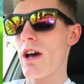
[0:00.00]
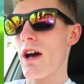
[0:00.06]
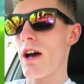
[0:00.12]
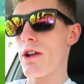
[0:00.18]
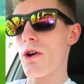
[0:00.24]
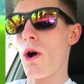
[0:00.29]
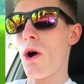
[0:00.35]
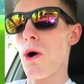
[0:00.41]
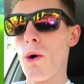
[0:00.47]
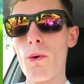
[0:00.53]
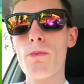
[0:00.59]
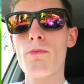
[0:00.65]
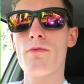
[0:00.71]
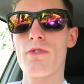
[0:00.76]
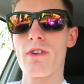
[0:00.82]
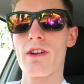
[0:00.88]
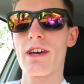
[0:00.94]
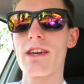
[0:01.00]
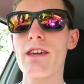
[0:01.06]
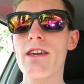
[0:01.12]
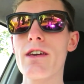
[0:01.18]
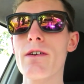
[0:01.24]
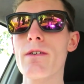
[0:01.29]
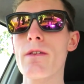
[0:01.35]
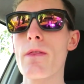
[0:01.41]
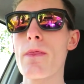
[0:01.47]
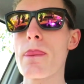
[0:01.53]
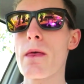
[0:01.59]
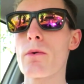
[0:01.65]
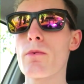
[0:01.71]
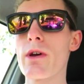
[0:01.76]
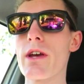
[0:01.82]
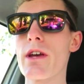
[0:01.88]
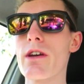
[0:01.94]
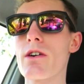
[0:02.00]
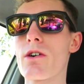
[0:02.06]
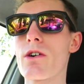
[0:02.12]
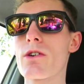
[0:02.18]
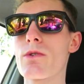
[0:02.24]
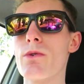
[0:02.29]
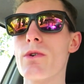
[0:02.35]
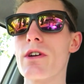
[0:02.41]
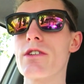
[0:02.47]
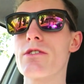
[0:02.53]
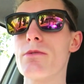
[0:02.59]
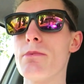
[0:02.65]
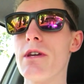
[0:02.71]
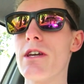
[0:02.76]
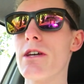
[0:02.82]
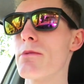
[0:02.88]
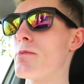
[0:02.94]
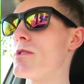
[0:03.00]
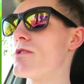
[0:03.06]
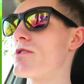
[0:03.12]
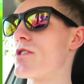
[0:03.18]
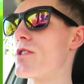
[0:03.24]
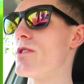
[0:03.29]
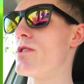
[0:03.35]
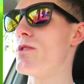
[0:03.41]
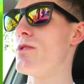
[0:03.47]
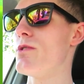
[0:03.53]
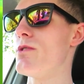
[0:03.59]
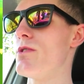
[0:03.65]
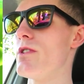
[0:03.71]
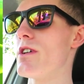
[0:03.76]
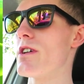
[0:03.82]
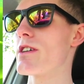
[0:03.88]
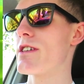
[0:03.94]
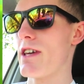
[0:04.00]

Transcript: and hopefully we are going to be able to